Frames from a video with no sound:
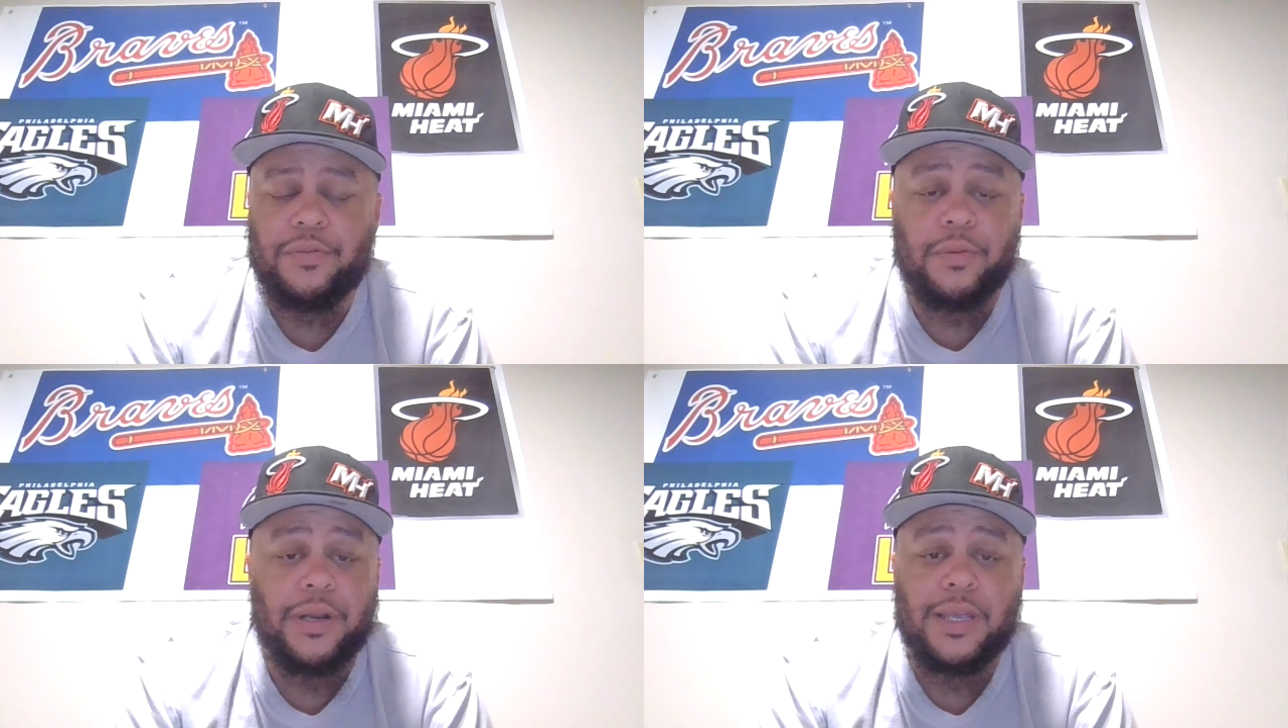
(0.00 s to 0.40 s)

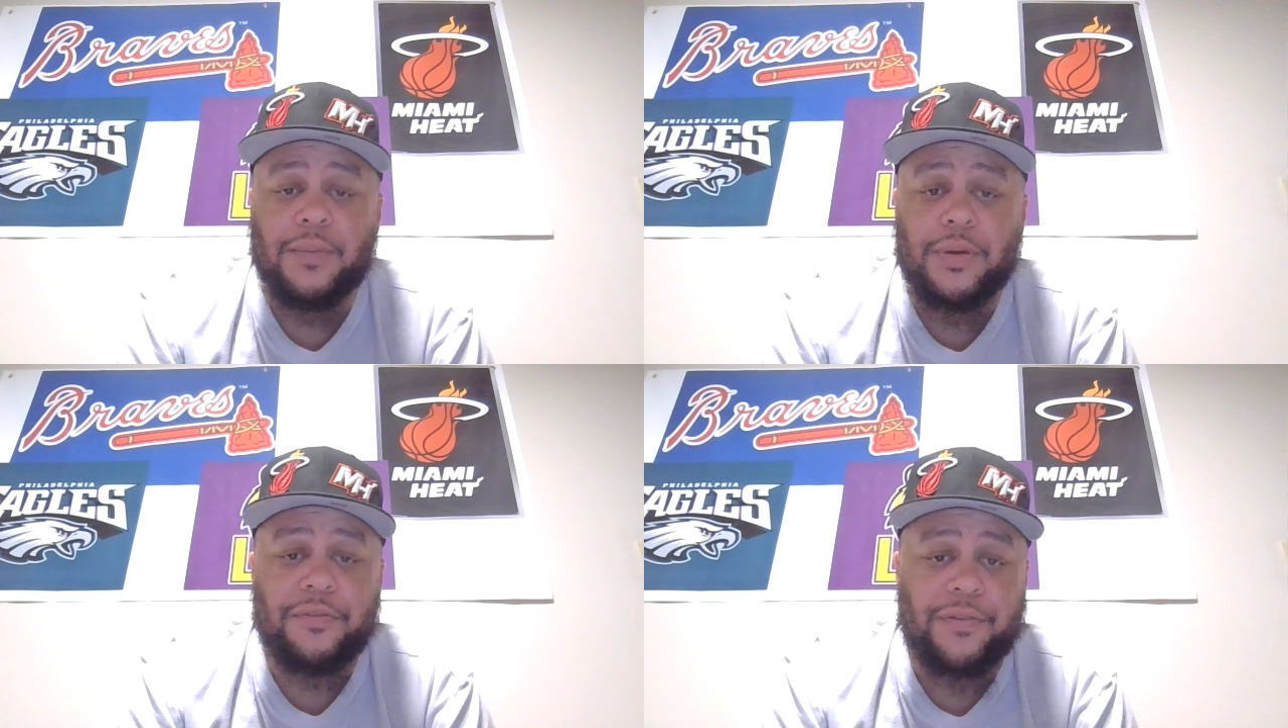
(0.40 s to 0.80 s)
if you want to
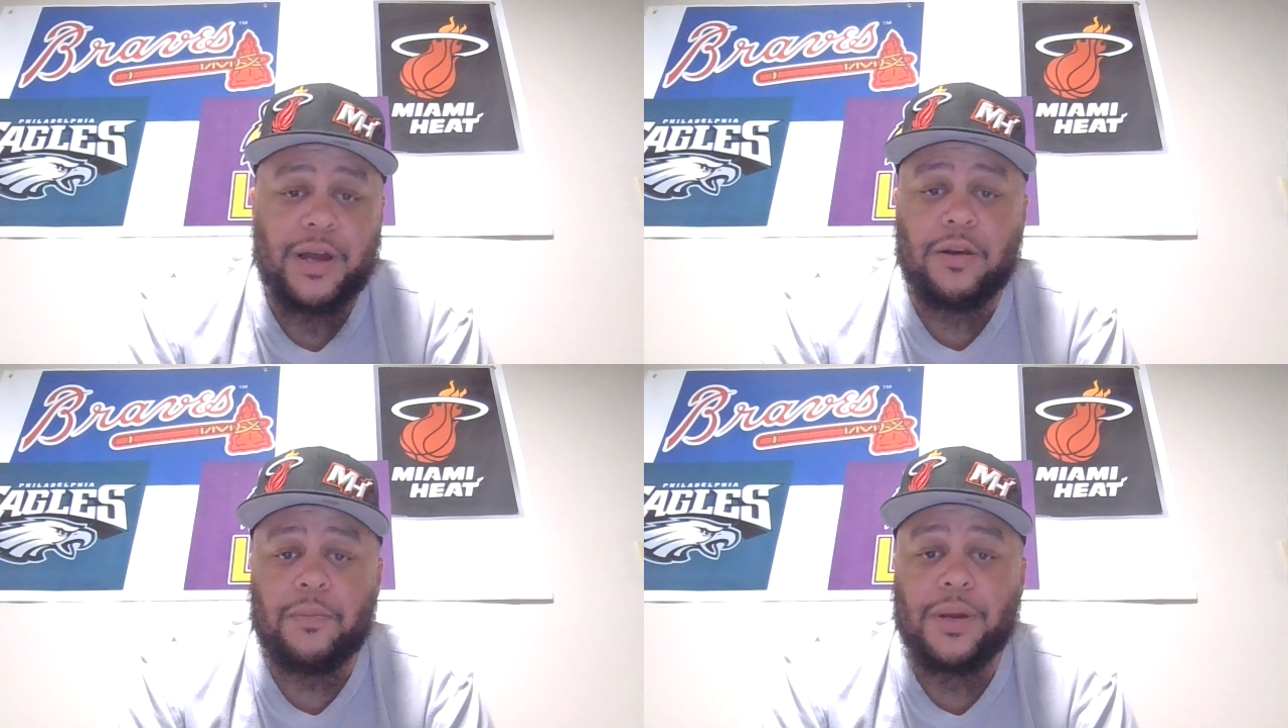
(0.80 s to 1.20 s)
give me a
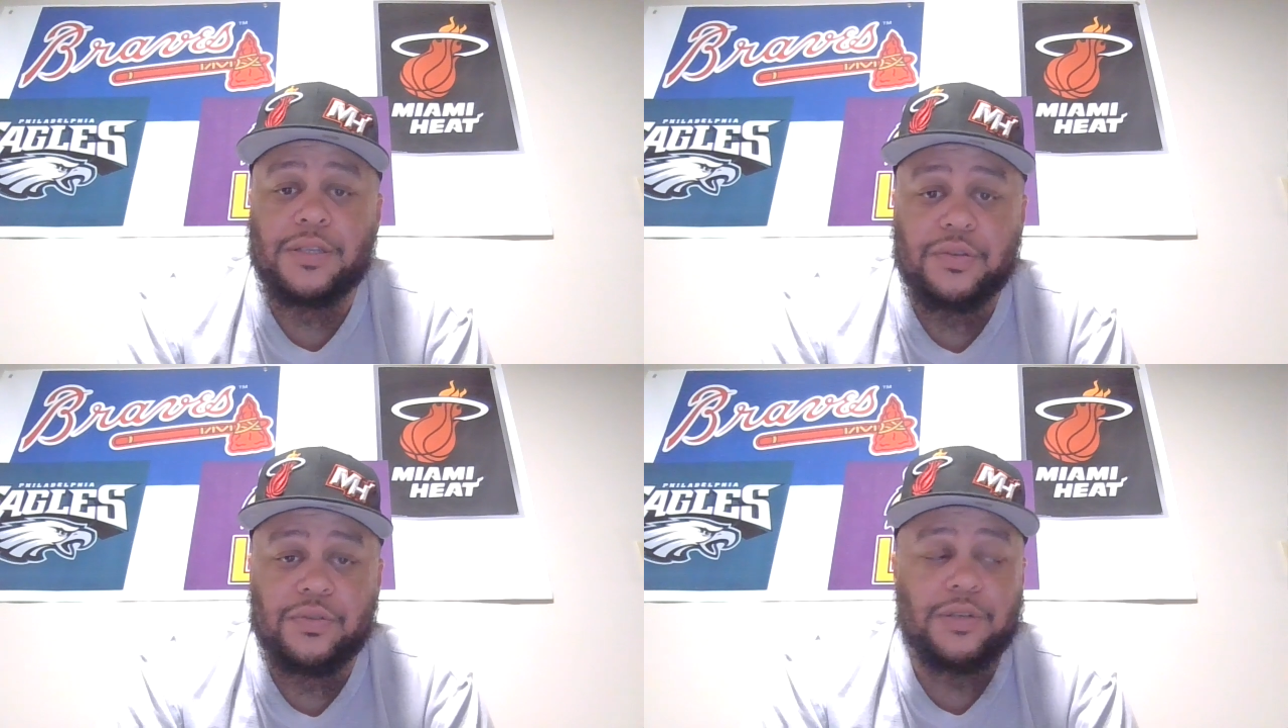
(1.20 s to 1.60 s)
follow on my
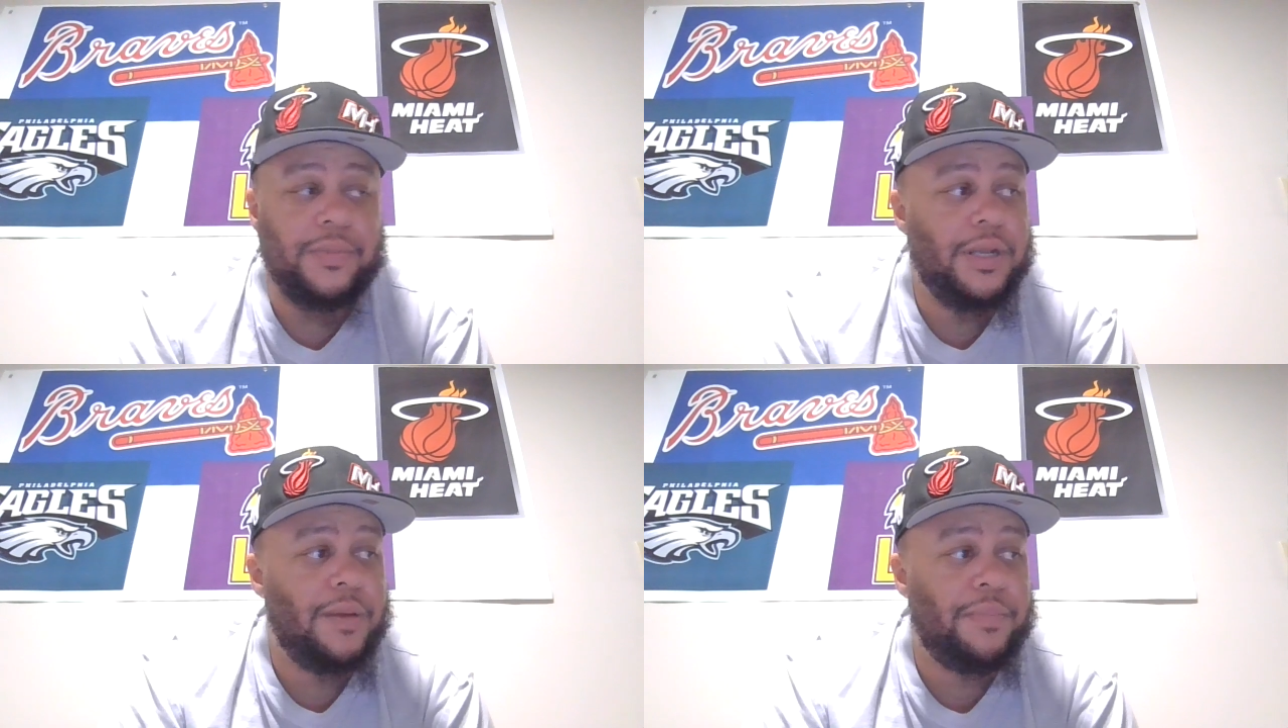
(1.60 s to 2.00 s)

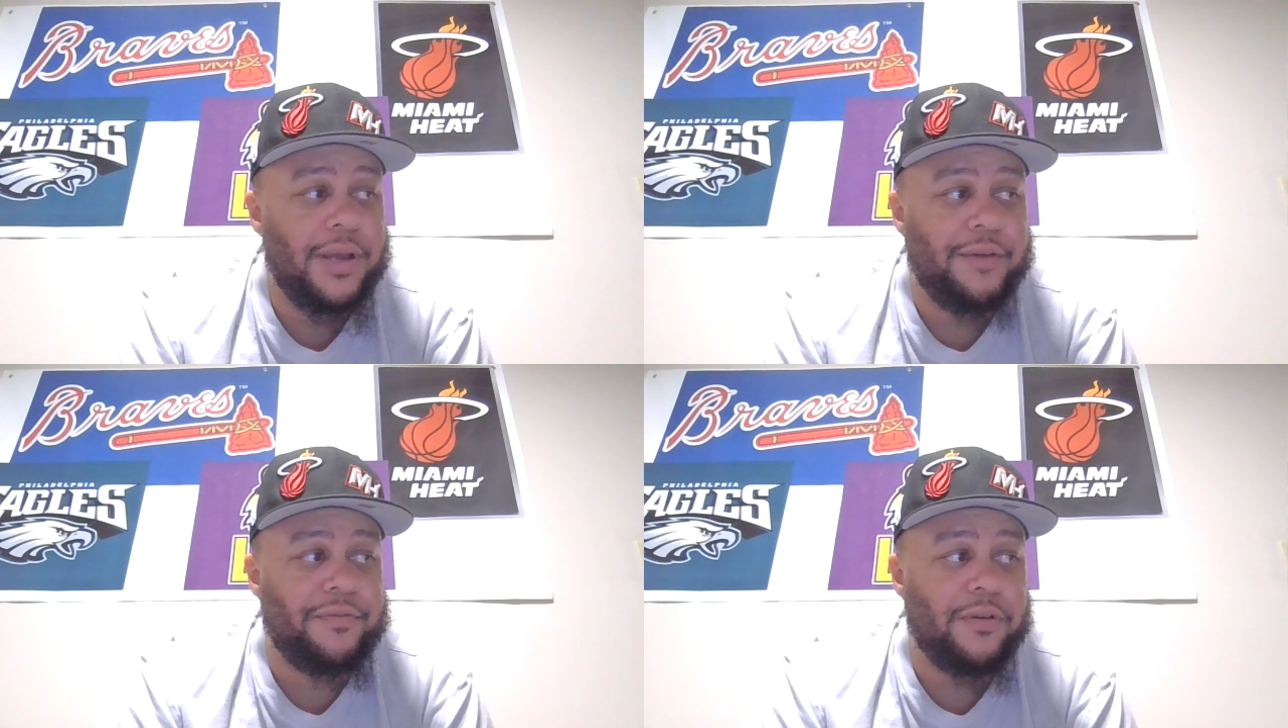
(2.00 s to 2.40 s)
social media
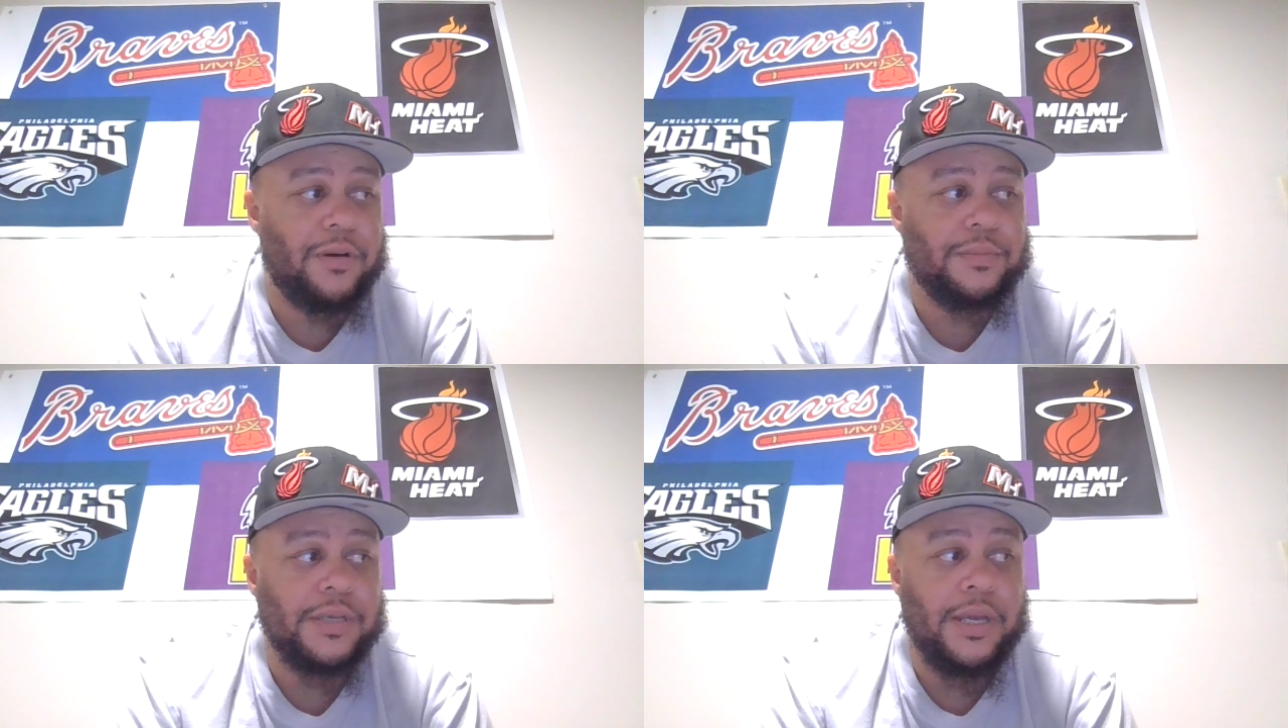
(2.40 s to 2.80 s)

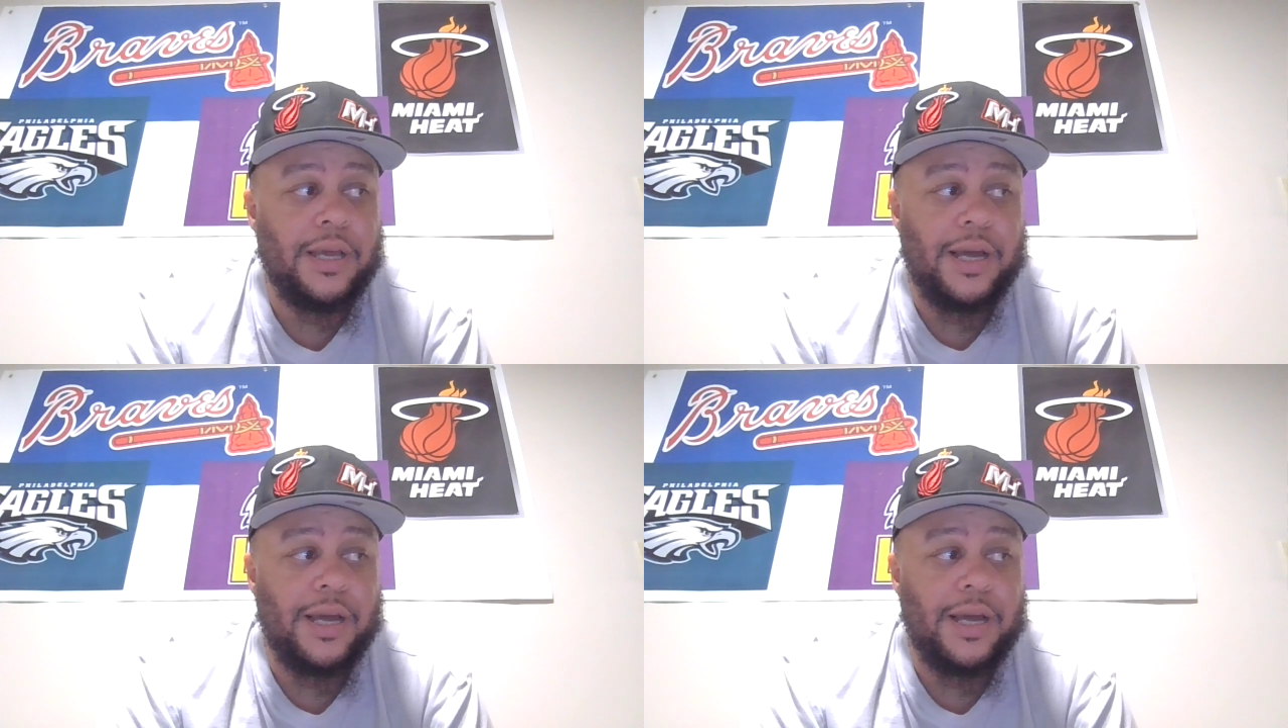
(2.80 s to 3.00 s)
platforms,